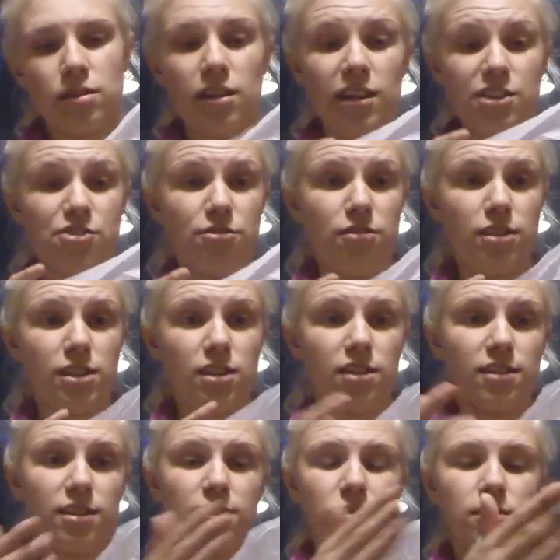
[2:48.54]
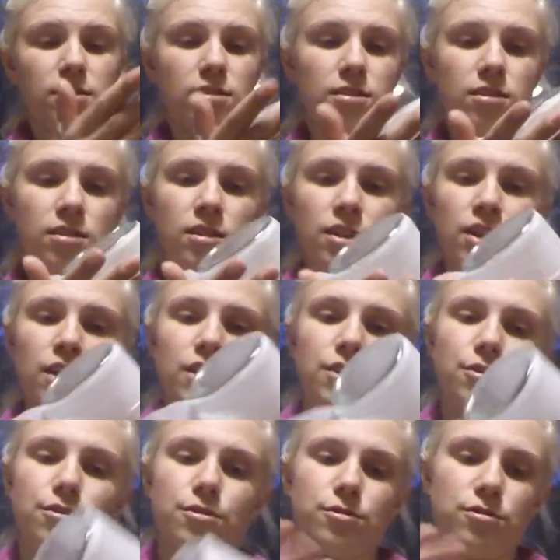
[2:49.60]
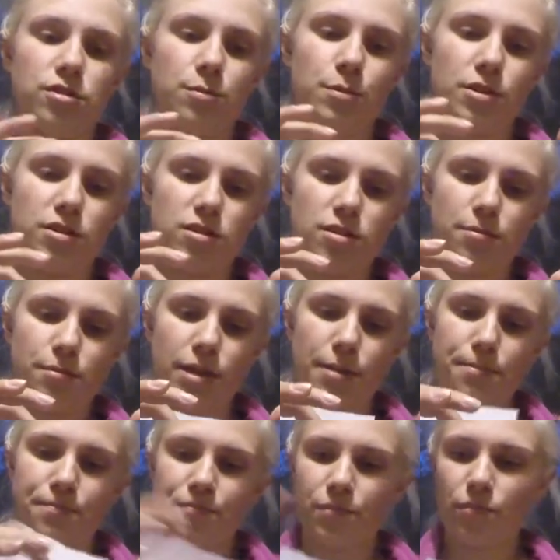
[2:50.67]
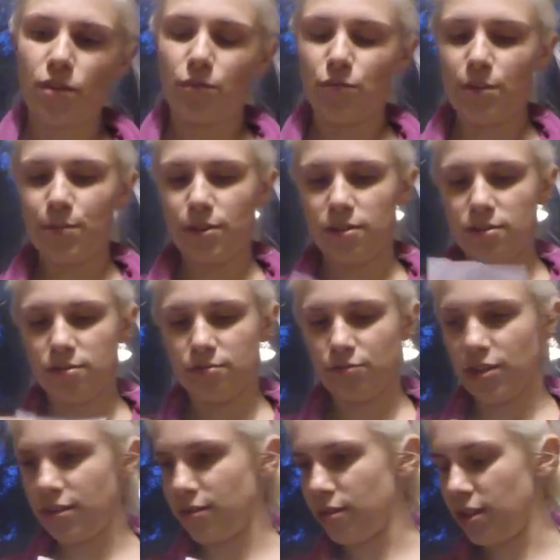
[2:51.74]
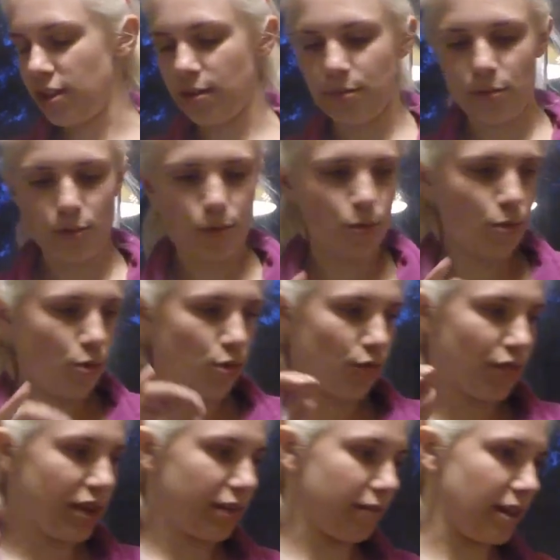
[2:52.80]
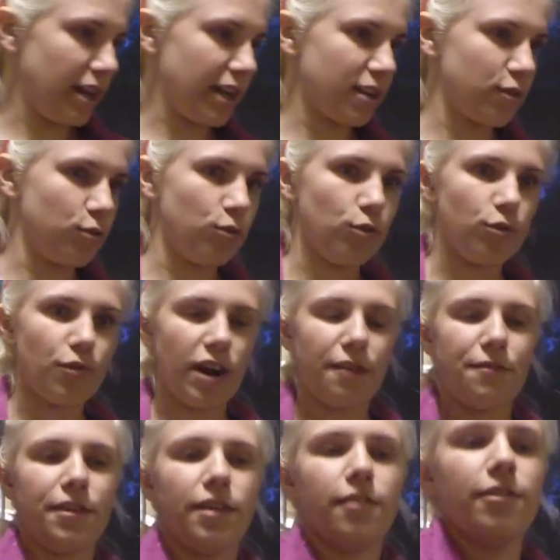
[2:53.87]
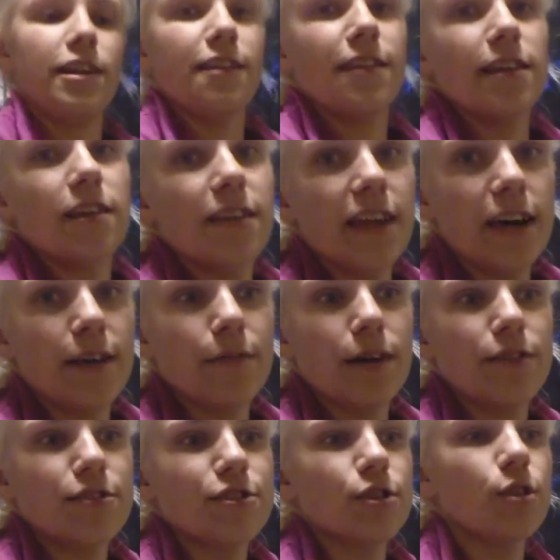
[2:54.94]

unless you like it like that. You could also put some ribbon or rickrack or raffia or anything like that around the